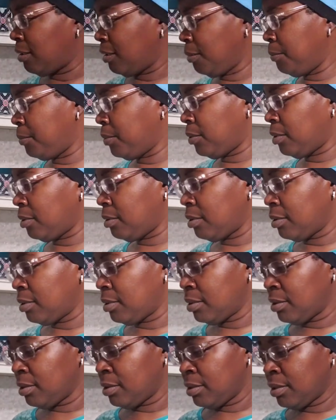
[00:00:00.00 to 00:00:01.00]
number,
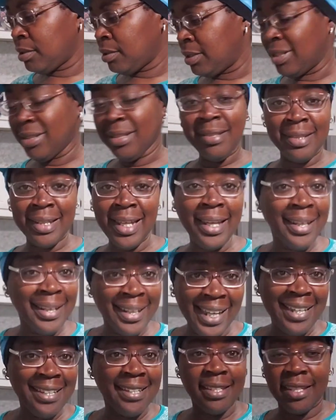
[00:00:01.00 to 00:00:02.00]
this is the second
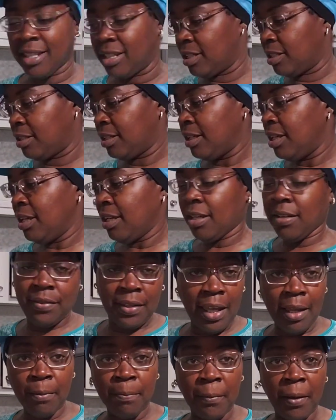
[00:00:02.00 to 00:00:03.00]
day still.
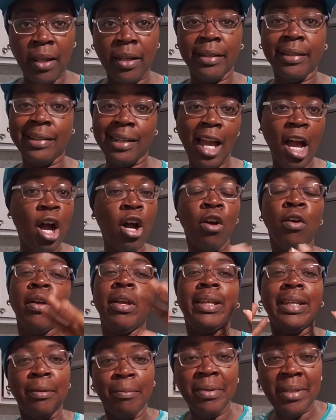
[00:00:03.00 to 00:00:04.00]
Because I, y'all,
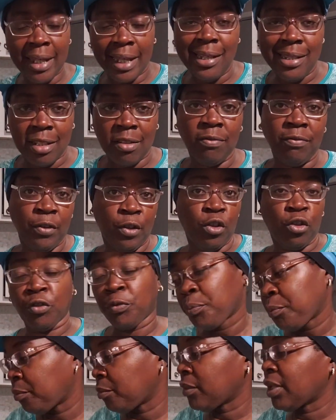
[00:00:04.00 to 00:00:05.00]
let me tell y'all something first.
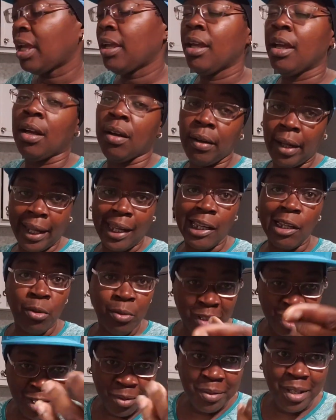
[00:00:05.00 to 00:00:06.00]
Okay,
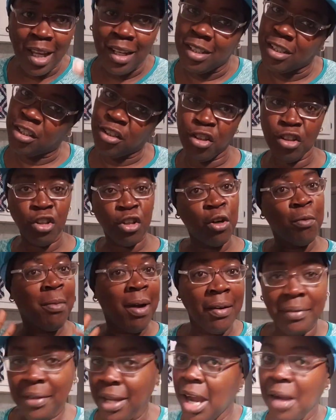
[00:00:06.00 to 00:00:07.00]
what's up, y'all? This your girl, Go
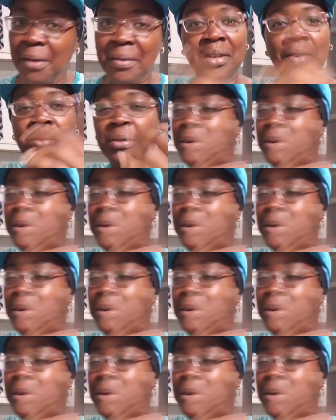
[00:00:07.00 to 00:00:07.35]
Mafia. all already